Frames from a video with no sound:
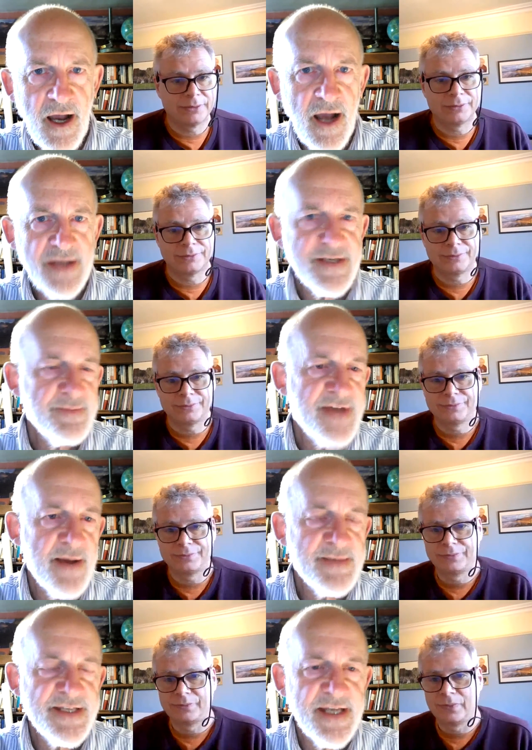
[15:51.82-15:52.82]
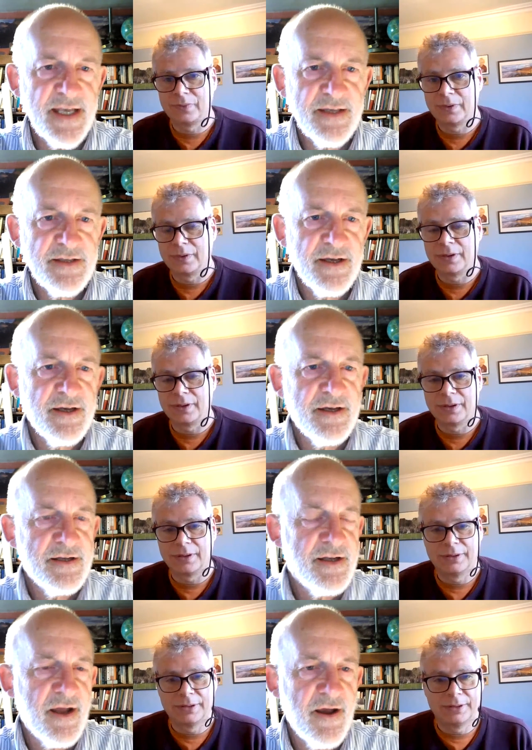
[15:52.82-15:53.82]
Speaker 1: I, I, sometimes think that
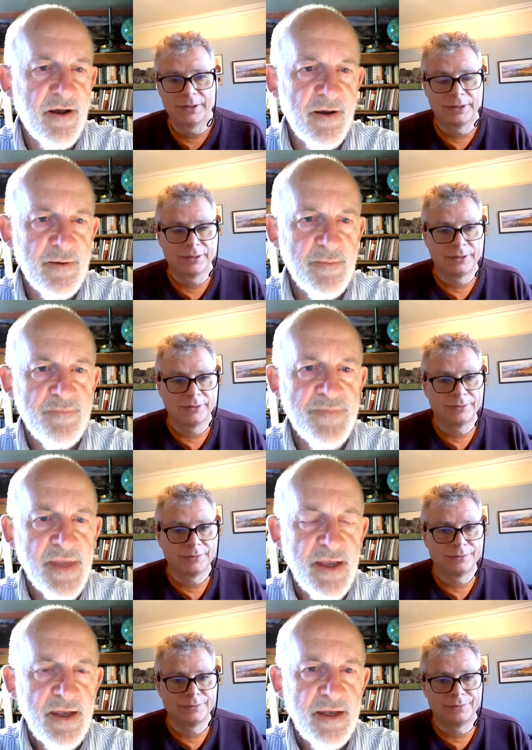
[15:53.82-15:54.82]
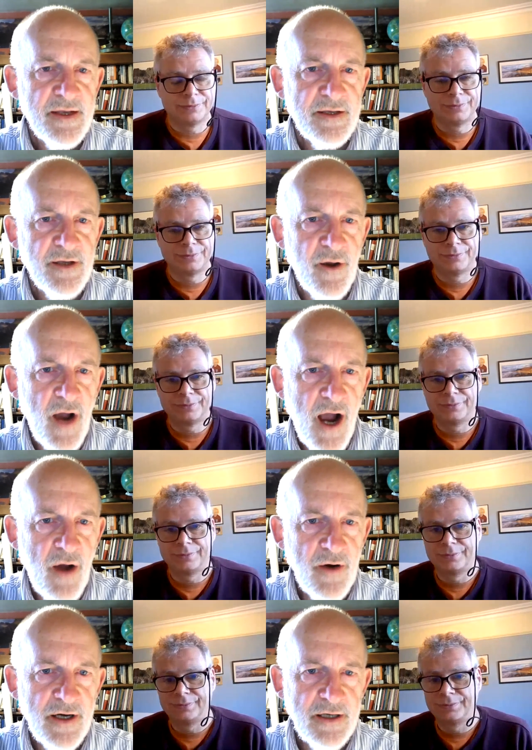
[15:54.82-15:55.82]
um, you know
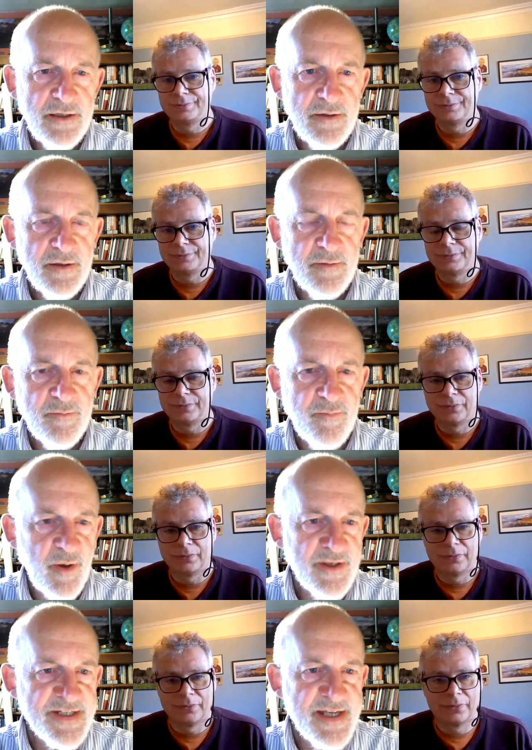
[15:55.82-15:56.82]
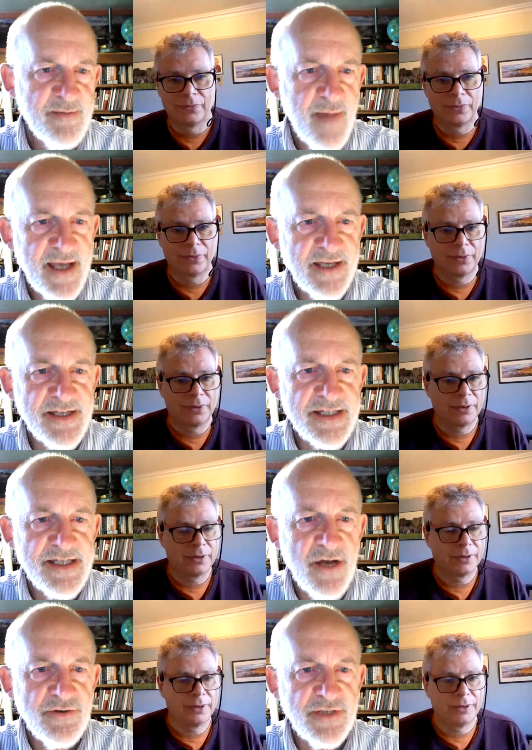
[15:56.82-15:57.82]
our policy makers
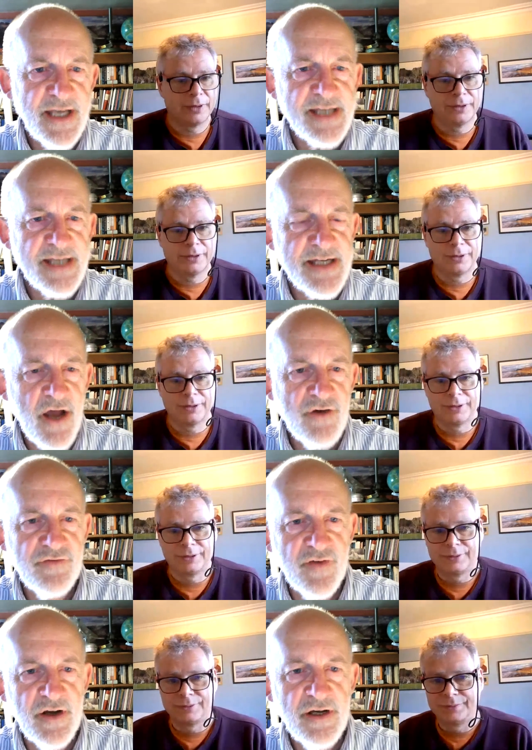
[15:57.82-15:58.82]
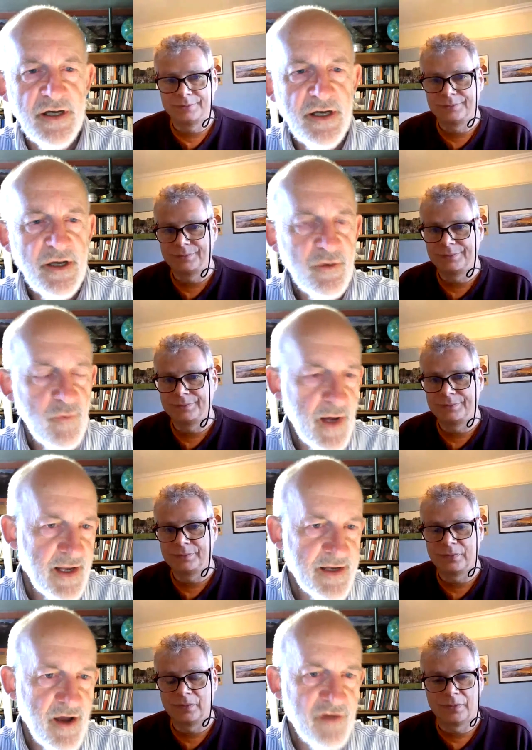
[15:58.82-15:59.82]
don't get it over
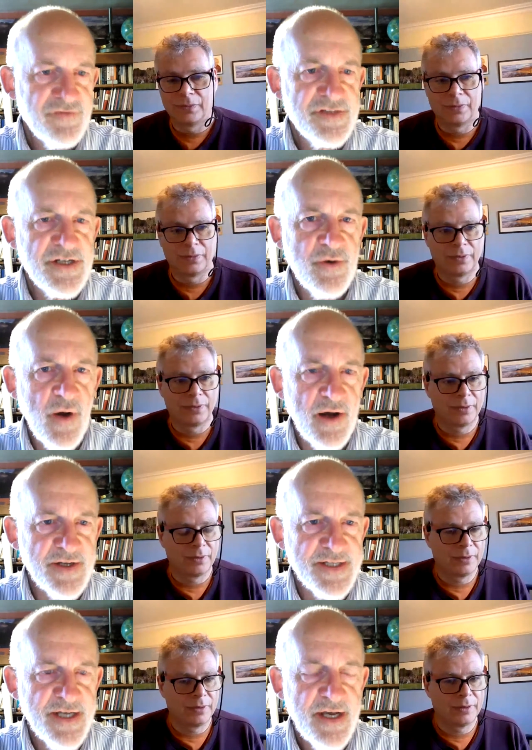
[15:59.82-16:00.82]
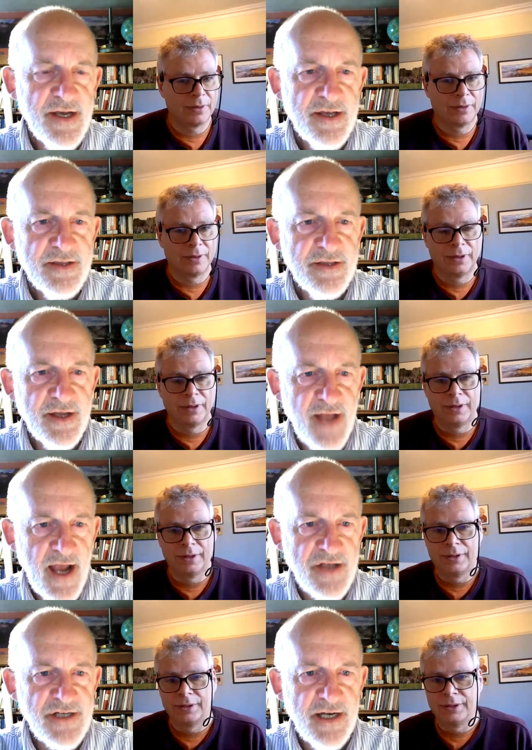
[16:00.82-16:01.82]
well enough to us that
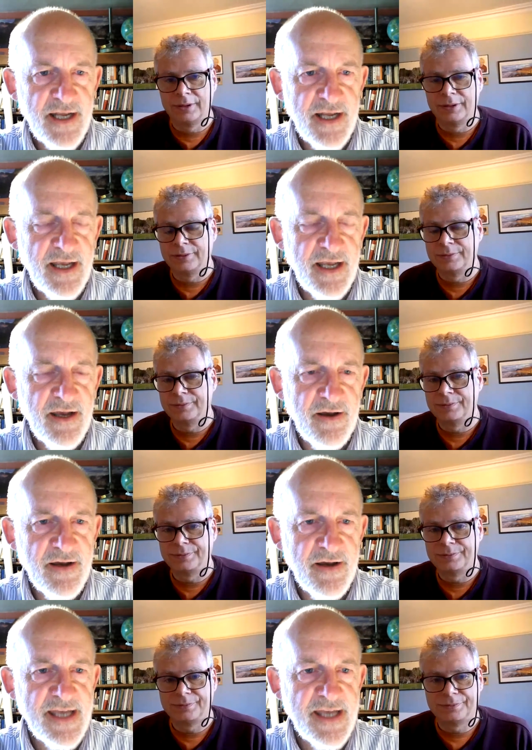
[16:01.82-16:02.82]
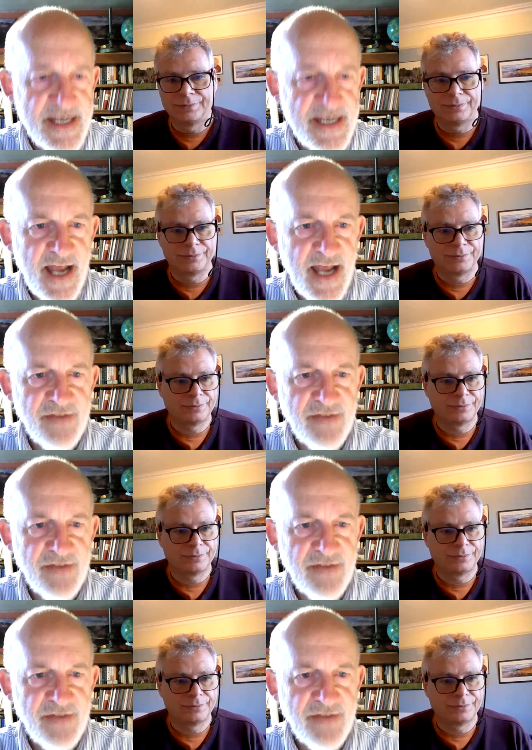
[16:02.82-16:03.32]
actually uh, it is